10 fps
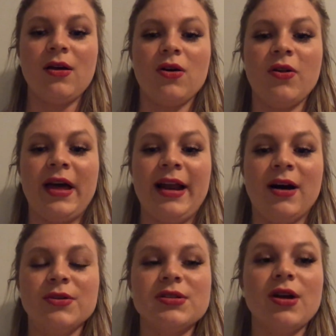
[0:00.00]
all that
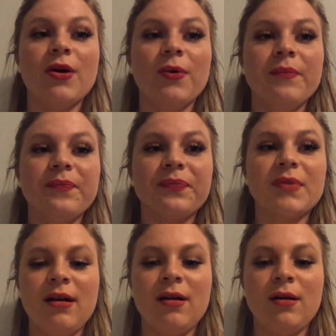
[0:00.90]
out. So
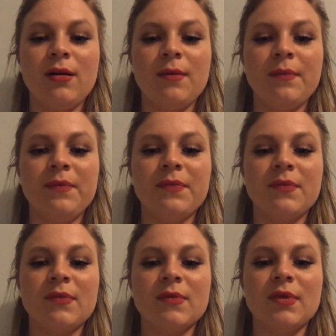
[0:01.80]

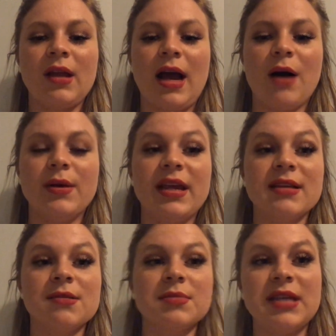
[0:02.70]
I would get
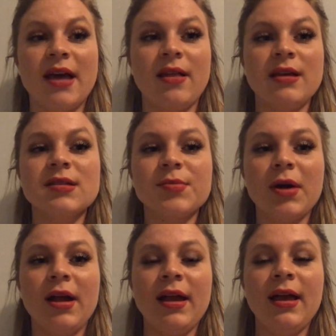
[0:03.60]
some saline
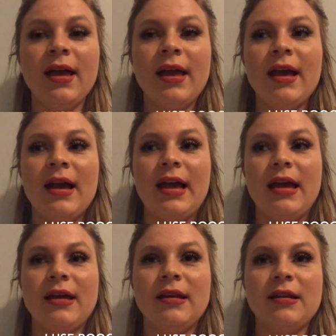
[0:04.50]
spray,
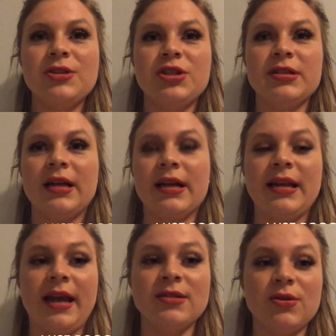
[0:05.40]
and it's just like a
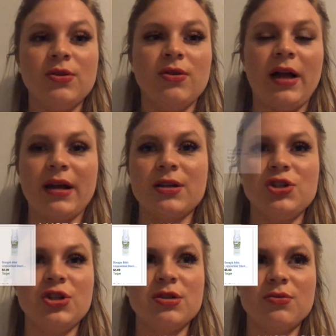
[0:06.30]
nasal, like it's
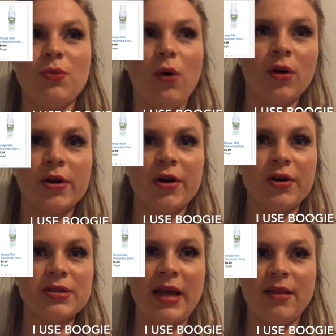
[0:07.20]
just water,
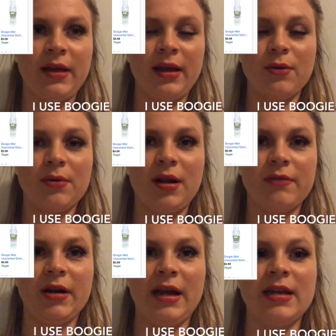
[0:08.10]
saline or
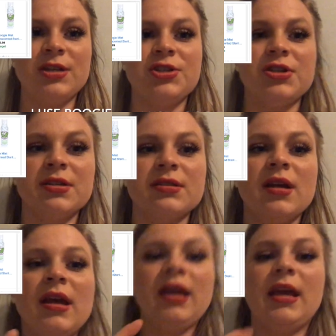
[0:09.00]
whatever, and it's just
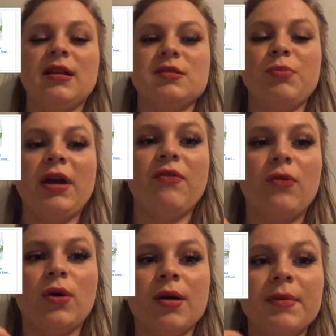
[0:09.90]
in a spray
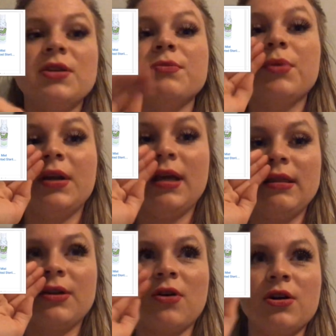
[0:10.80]
form, and you put it in
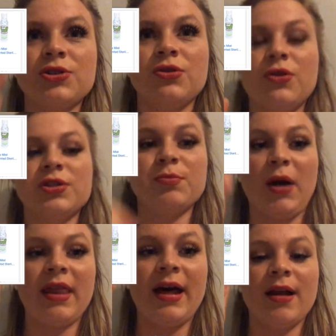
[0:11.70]
their nostril,
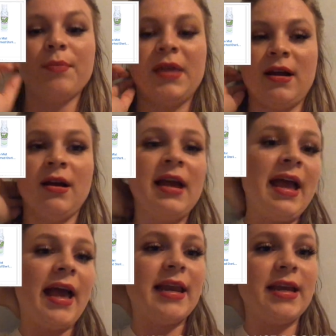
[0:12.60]
spray that up there,
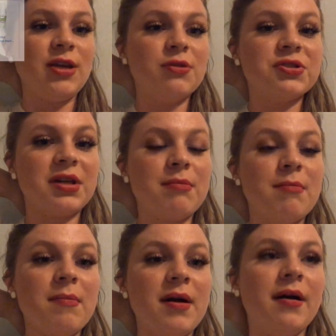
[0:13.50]
and it usually